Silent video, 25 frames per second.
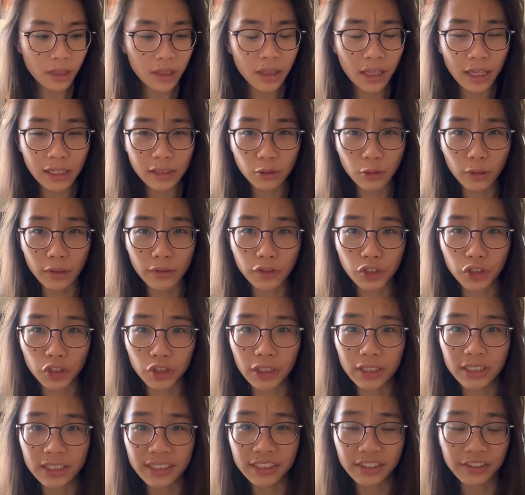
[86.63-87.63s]
Next we have
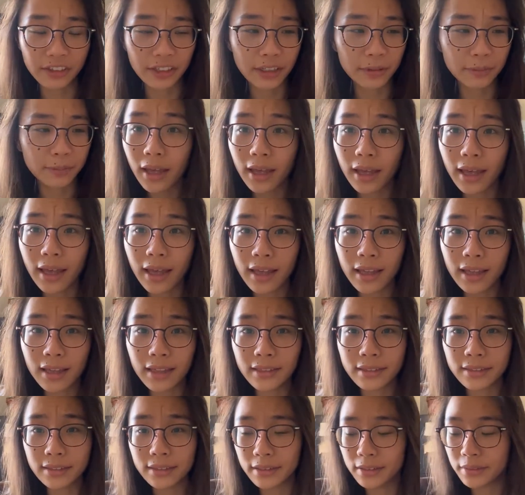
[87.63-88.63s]
sugar syrup
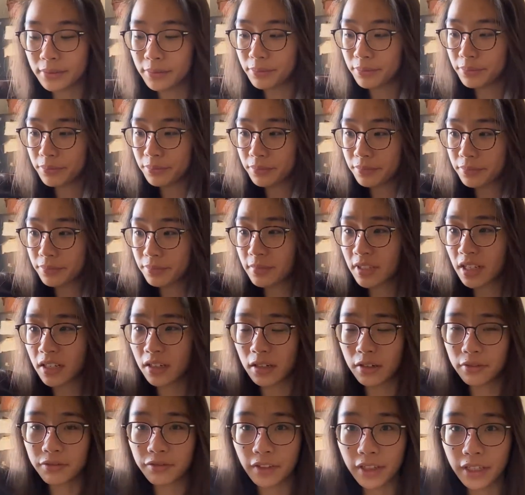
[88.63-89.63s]
and
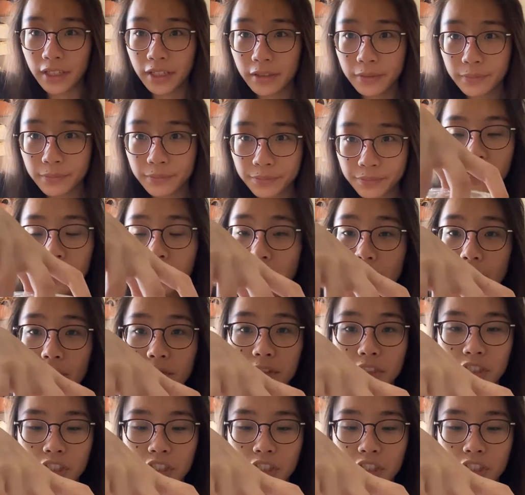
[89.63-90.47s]
coffee. Never